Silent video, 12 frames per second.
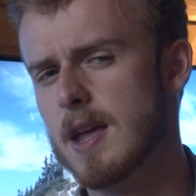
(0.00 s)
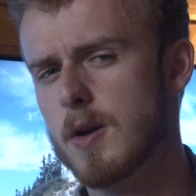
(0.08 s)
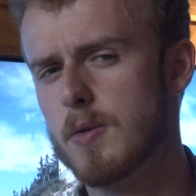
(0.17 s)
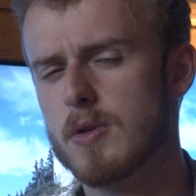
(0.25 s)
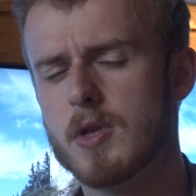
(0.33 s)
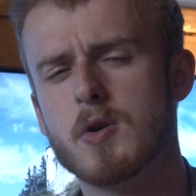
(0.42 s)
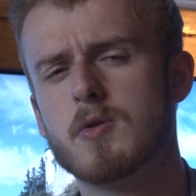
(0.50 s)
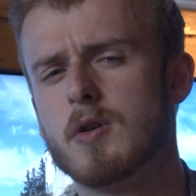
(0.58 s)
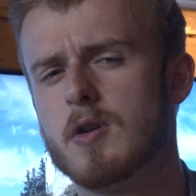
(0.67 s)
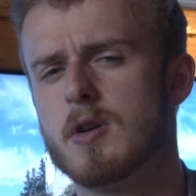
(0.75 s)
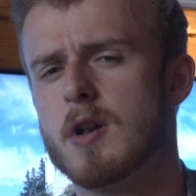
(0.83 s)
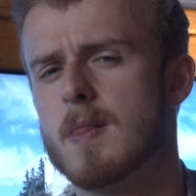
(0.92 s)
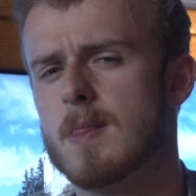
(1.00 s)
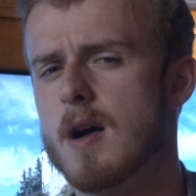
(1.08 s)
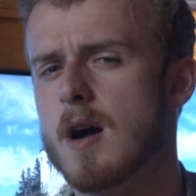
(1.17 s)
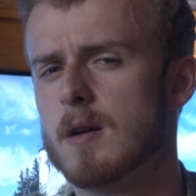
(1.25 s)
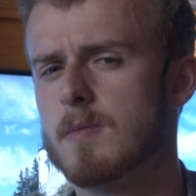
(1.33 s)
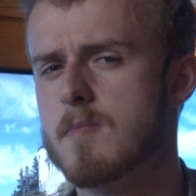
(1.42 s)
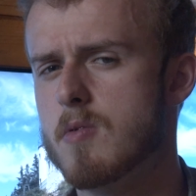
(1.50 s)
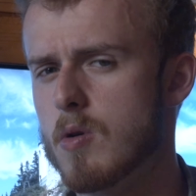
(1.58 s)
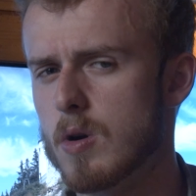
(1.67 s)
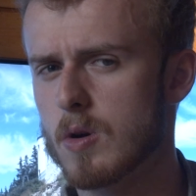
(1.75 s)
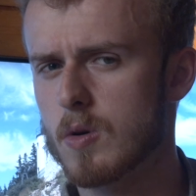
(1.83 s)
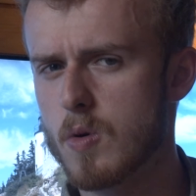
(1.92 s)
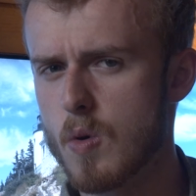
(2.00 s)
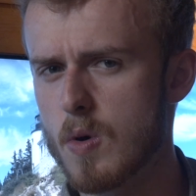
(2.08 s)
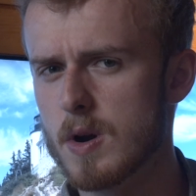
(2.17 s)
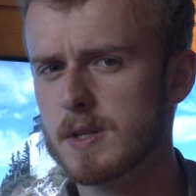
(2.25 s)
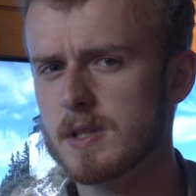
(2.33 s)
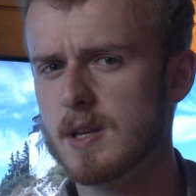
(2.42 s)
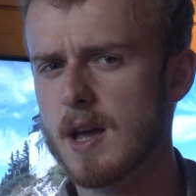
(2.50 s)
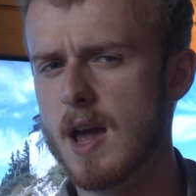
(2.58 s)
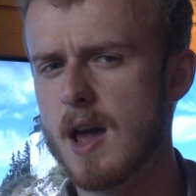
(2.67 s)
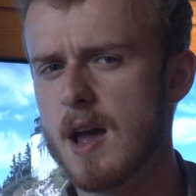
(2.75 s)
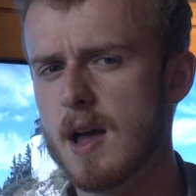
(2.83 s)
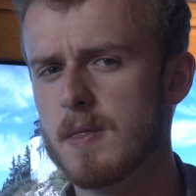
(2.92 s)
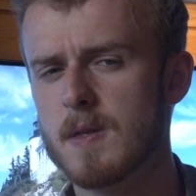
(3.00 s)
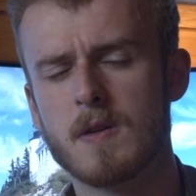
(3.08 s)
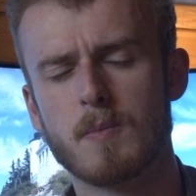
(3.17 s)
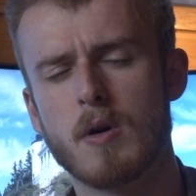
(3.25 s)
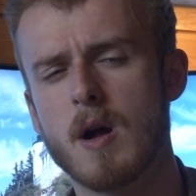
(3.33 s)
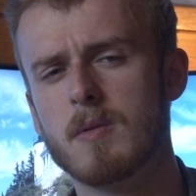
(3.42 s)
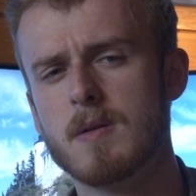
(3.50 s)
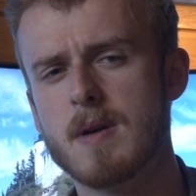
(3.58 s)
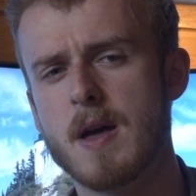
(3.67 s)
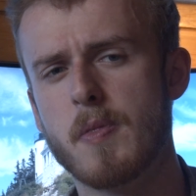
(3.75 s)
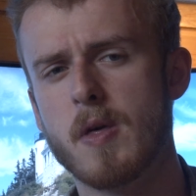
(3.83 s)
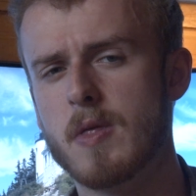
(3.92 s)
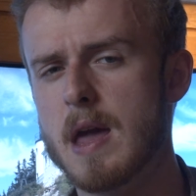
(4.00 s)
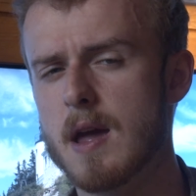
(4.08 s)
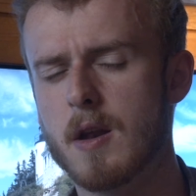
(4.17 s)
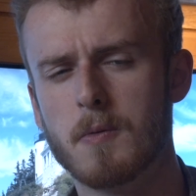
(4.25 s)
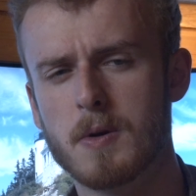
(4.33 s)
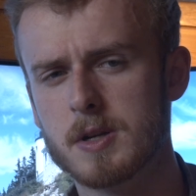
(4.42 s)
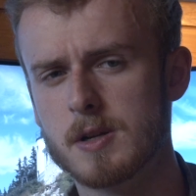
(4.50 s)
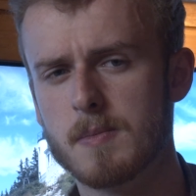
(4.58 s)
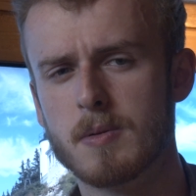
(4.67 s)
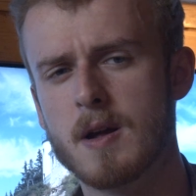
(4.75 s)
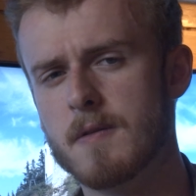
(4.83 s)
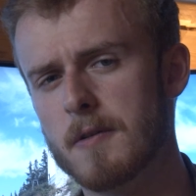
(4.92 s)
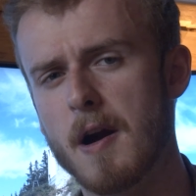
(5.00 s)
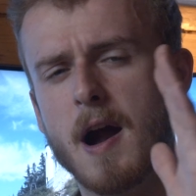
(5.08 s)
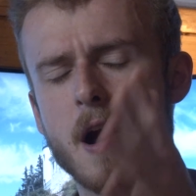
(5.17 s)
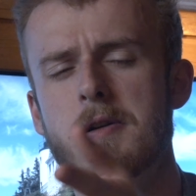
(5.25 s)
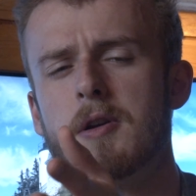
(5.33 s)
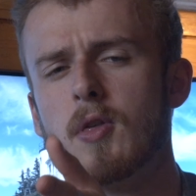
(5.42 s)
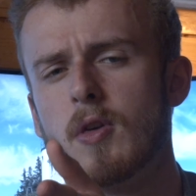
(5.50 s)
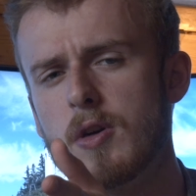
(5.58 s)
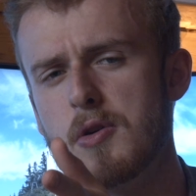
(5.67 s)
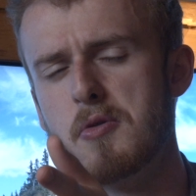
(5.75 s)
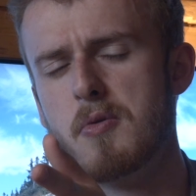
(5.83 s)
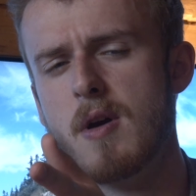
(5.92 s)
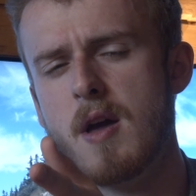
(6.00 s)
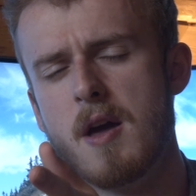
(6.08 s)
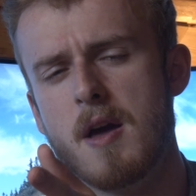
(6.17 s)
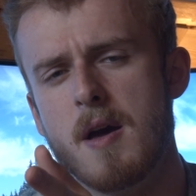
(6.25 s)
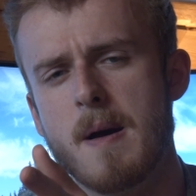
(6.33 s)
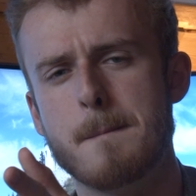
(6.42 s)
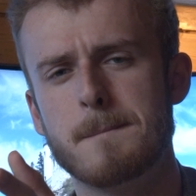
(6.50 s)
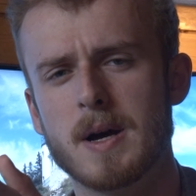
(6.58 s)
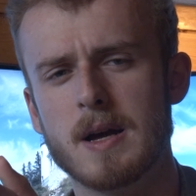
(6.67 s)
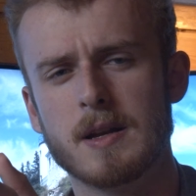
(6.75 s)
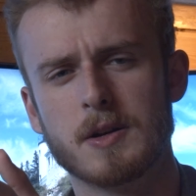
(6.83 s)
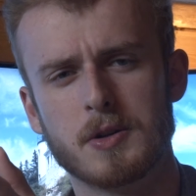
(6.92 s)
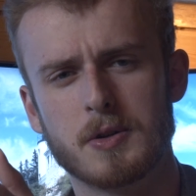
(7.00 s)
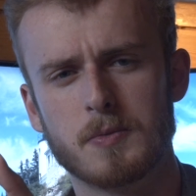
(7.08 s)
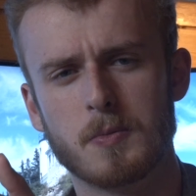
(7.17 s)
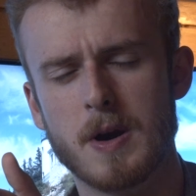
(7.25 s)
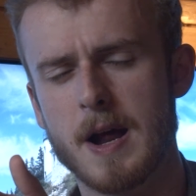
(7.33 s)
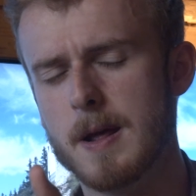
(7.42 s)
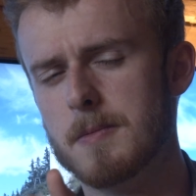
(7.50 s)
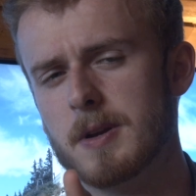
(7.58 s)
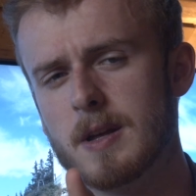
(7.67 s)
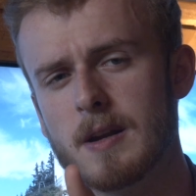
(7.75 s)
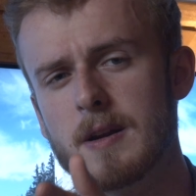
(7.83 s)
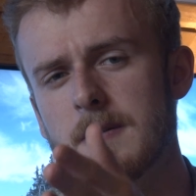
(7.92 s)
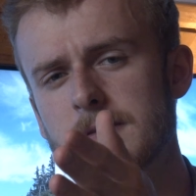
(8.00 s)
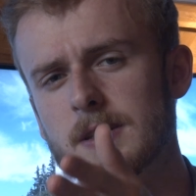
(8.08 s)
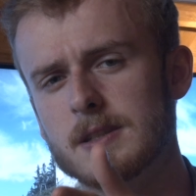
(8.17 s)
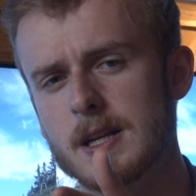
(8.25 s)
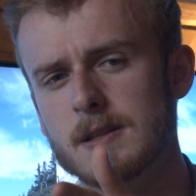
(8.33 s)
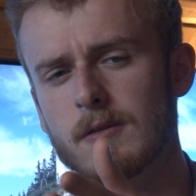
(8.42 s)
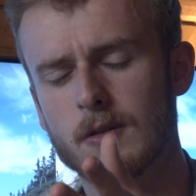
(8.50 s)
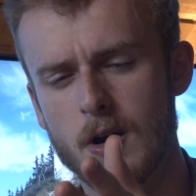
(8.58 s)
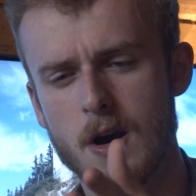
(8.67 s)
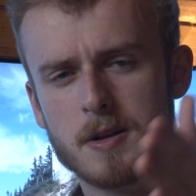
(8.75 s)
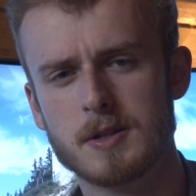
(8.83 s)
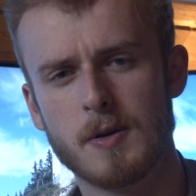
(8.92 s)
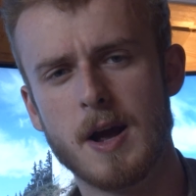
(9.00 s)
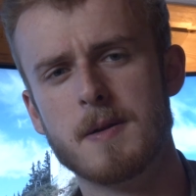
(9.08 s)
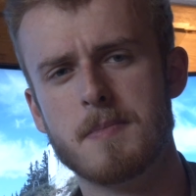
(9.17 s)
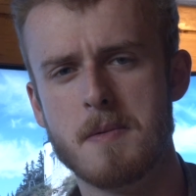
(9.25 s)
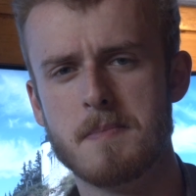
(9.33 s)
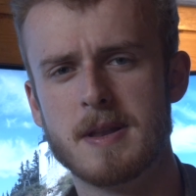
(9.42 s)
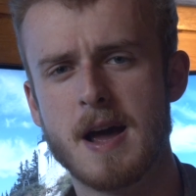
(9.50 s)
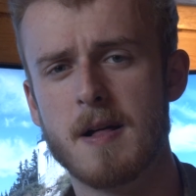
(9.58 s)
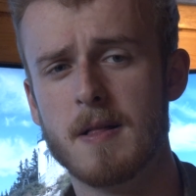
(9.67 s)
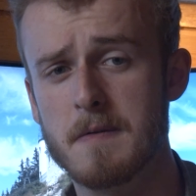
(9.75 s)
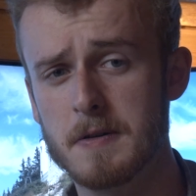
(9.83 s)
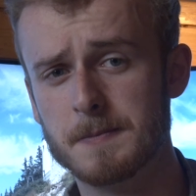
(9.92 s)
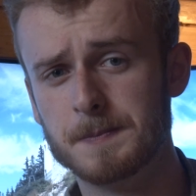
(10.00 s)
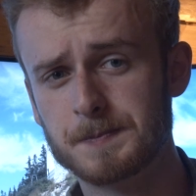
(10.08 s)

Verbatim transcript: you still could unlock more cores, and this probably meant that they had originally planned for a higher end S K U, but were not able to get enough successful cards, so had to bump it down a level.